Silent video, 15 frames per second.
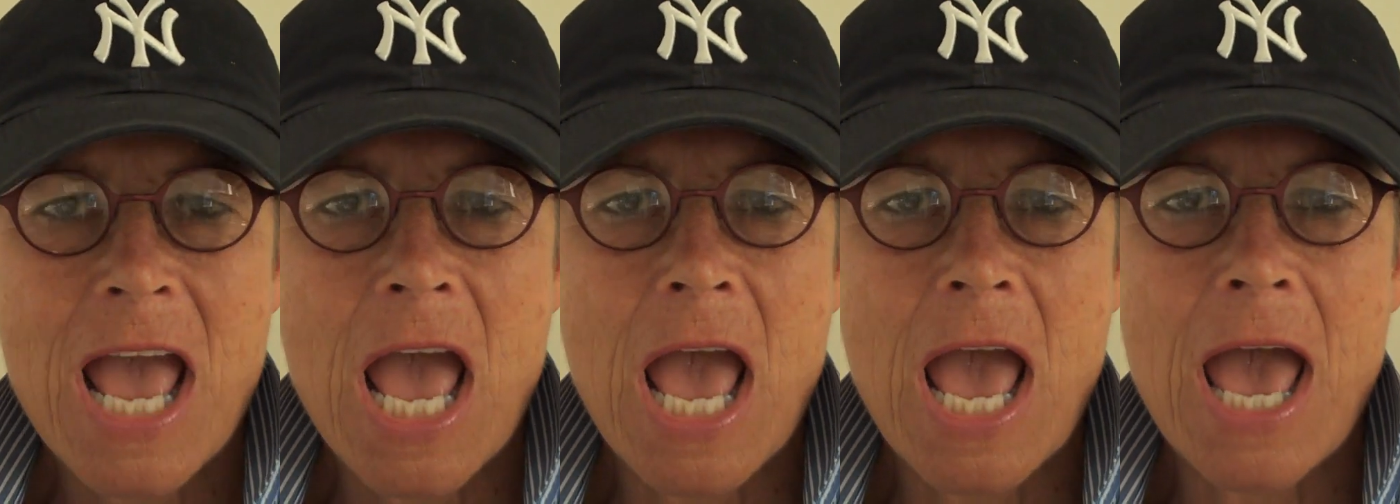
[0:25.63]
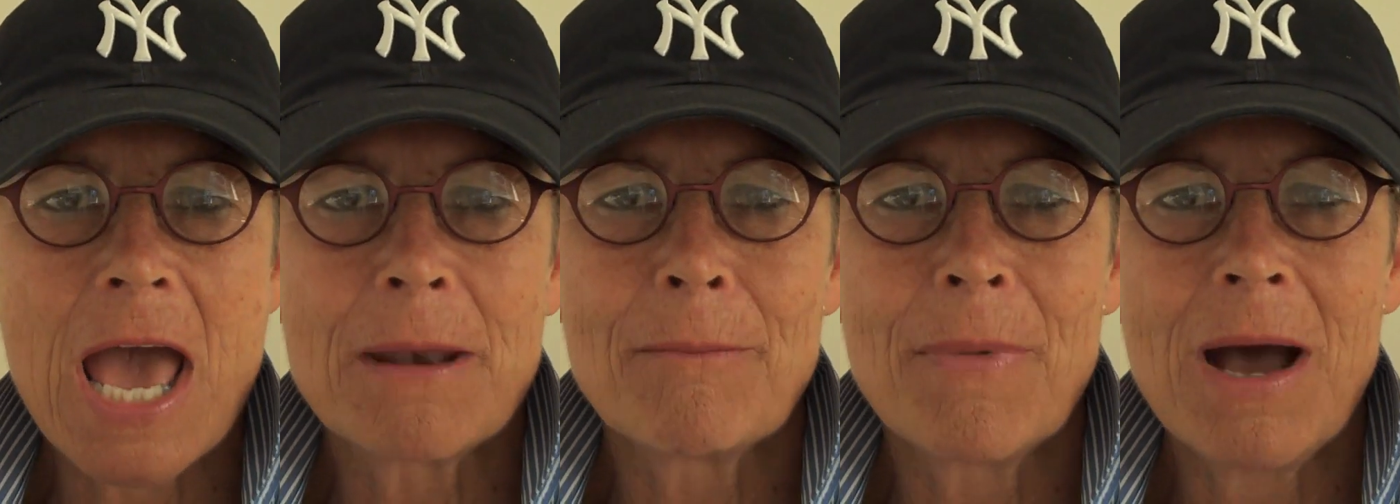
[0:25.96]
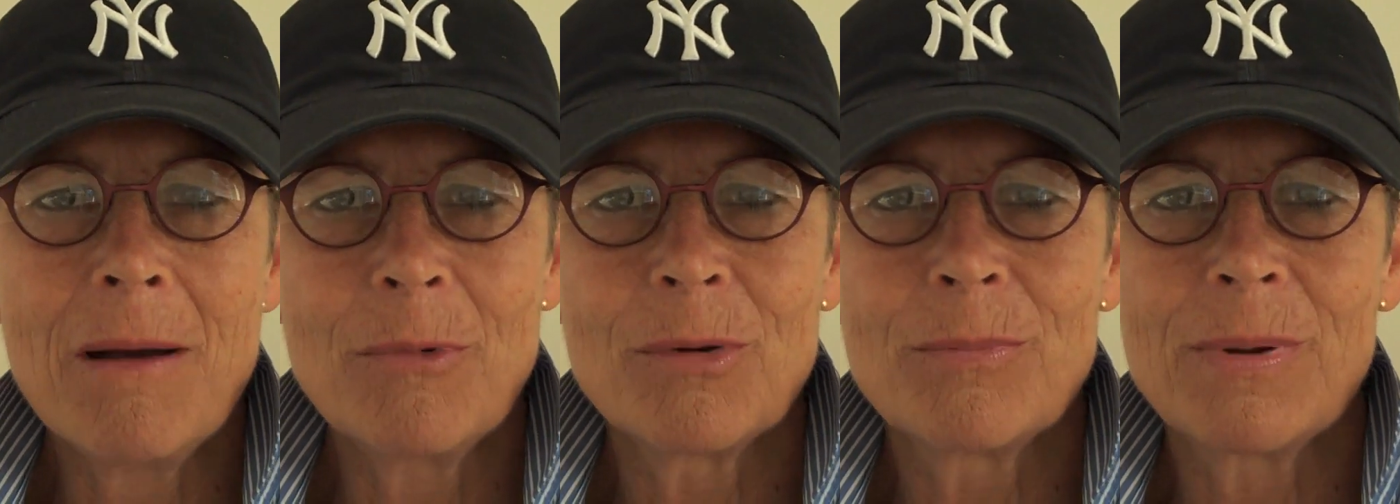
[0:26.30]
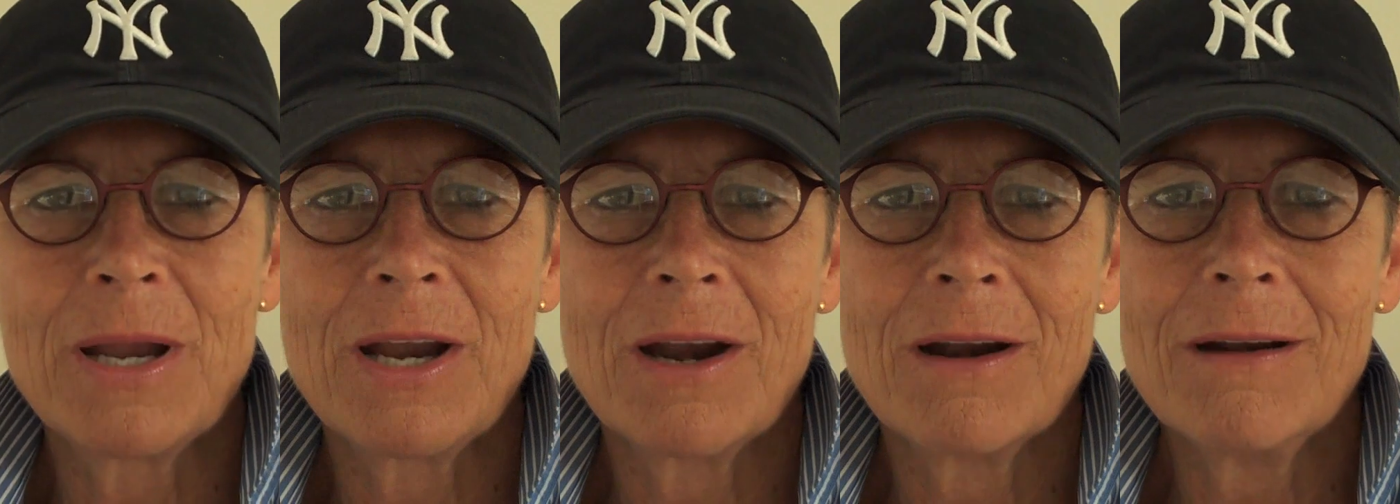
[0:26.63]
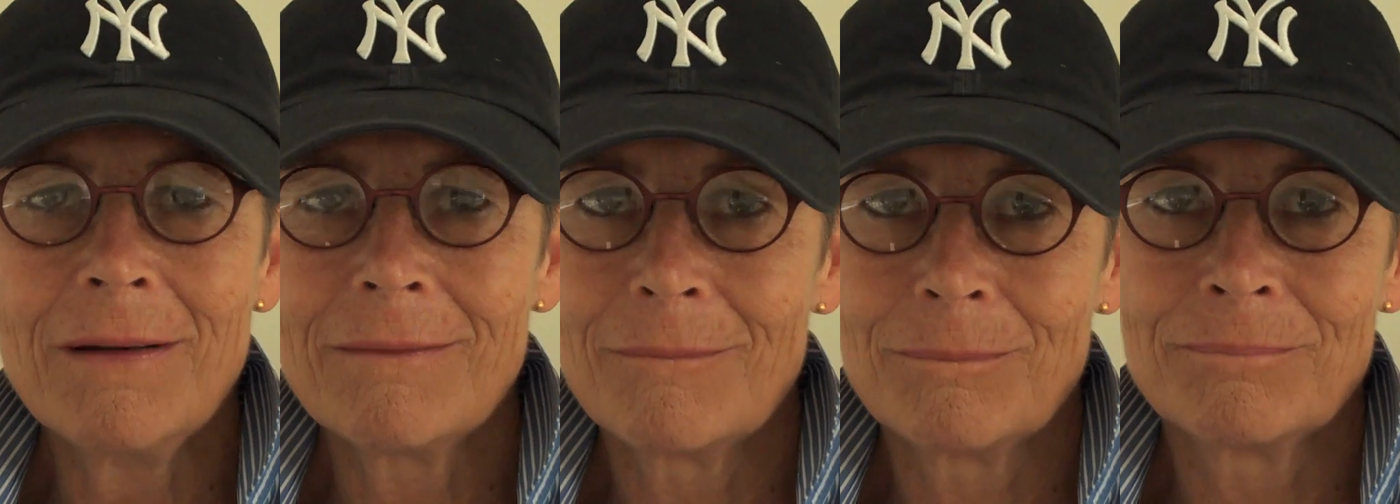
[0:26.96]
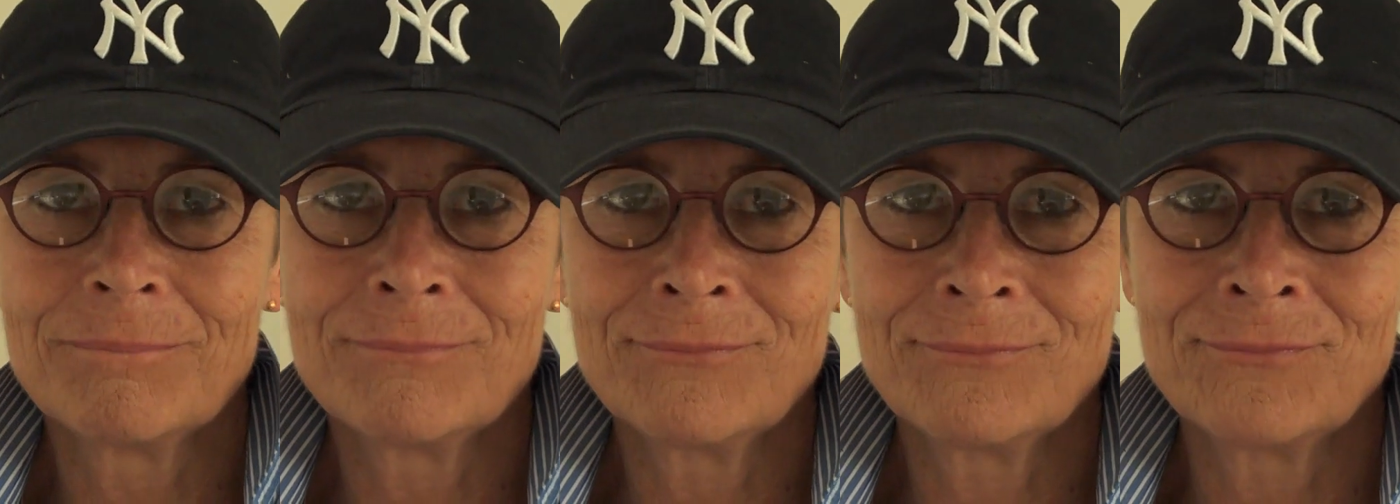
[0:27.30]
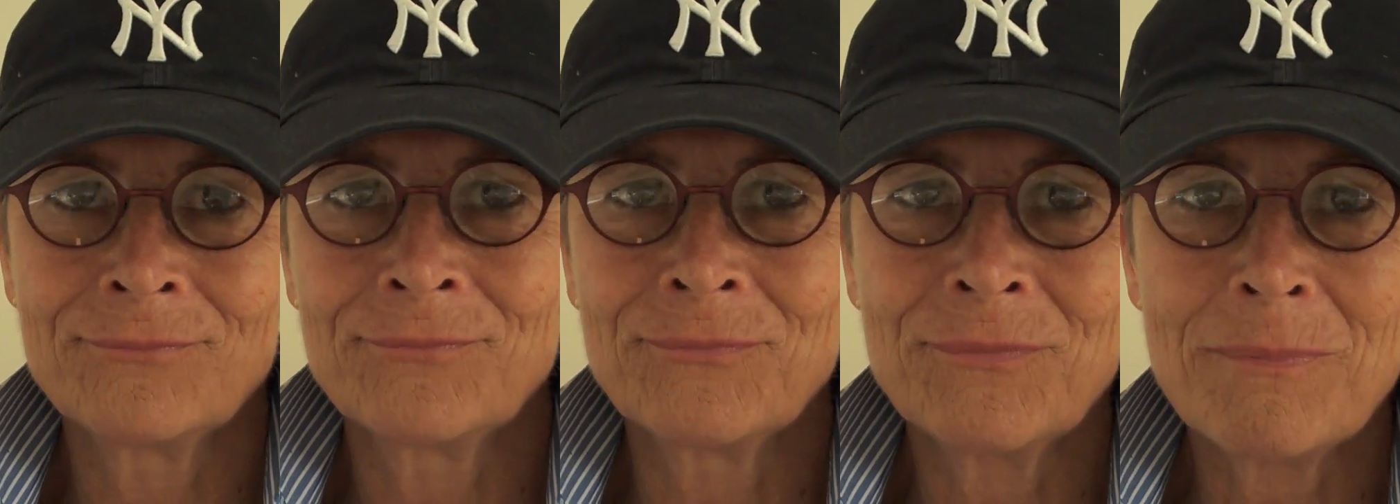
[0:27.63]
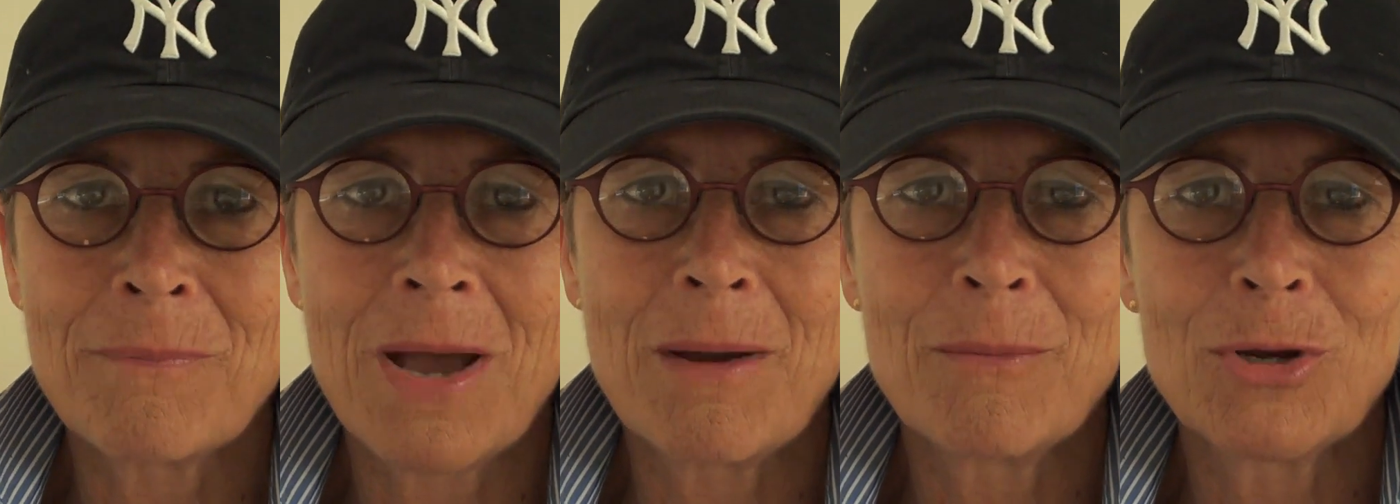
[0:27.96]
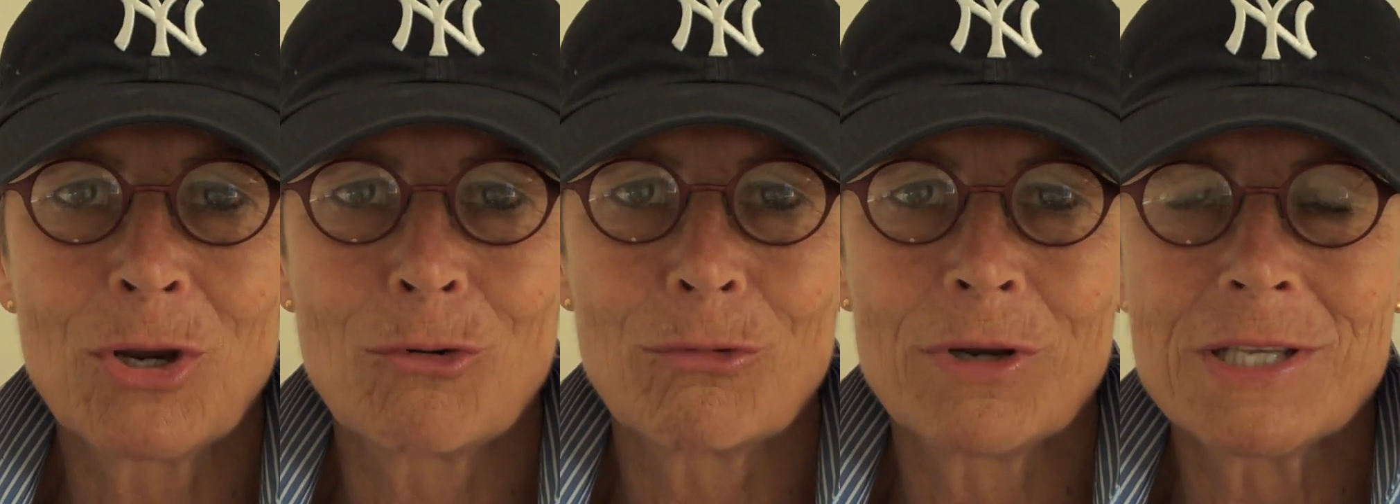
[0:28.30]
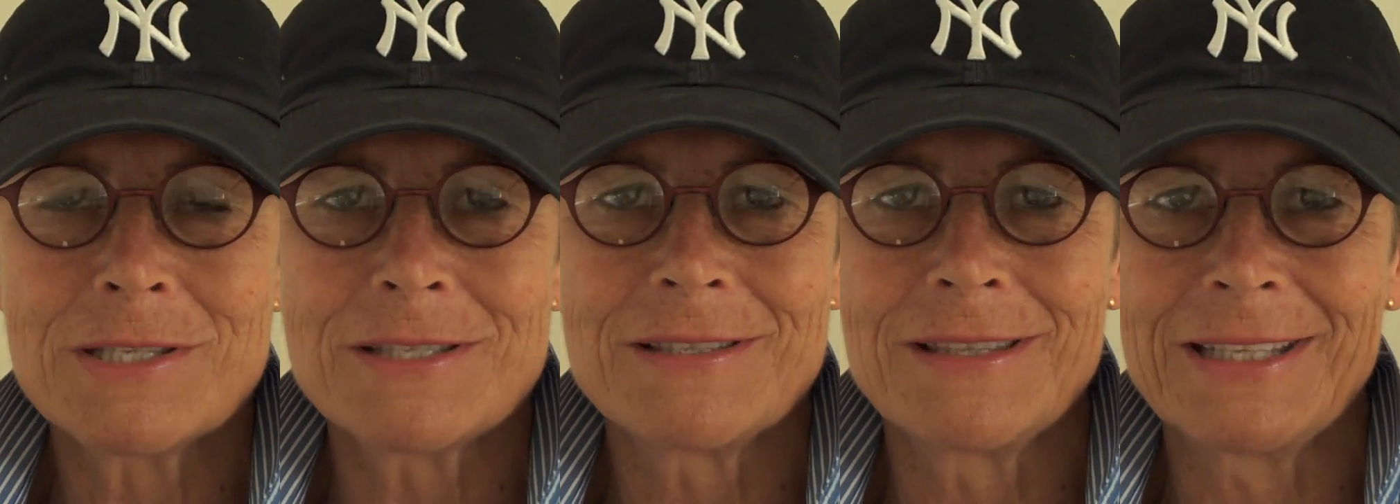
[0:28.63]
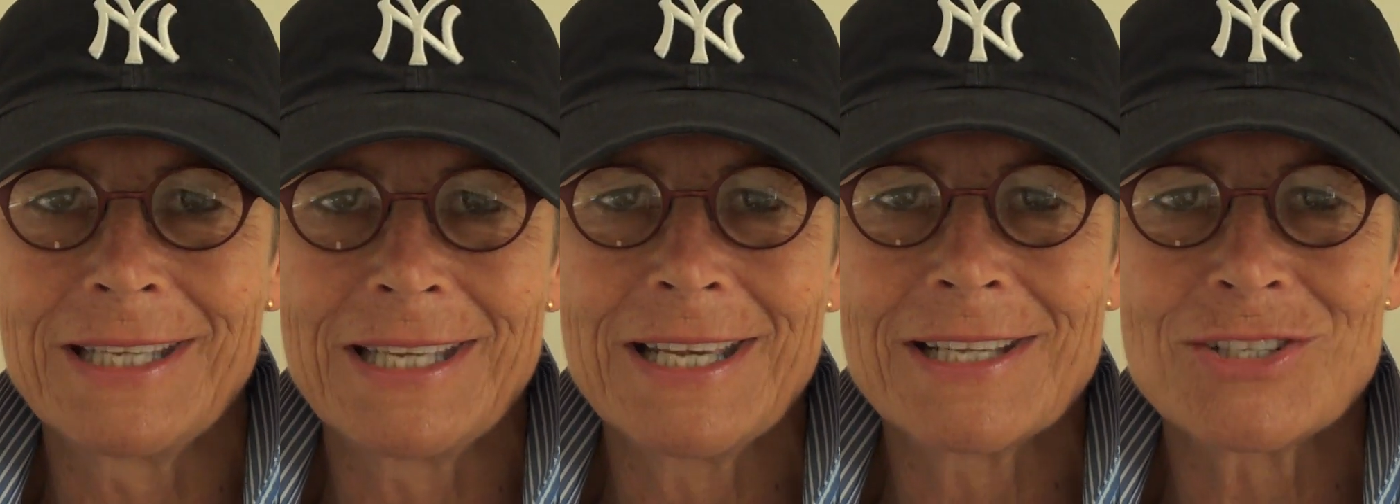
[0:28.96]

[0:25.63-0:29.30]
And Mama Bear, Mama Grizzly,